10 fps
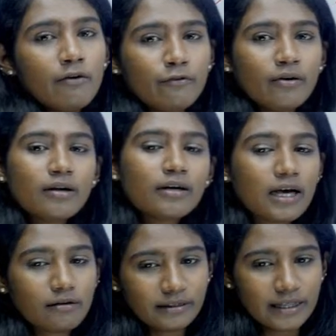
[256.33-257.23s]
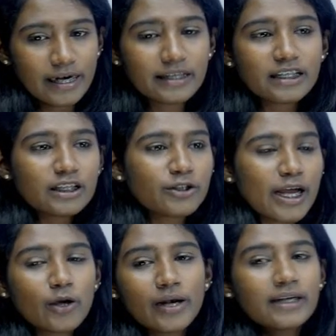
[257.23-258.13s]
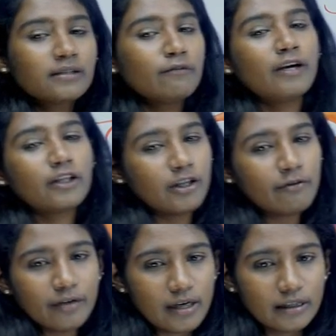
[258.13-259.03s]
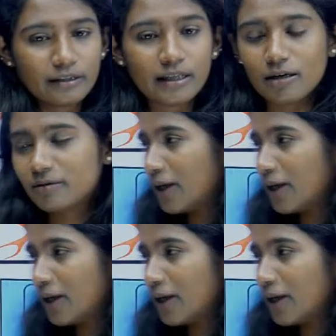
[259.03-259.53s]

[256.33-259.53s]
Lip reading: of nerve cell. It just regulates the function of nerve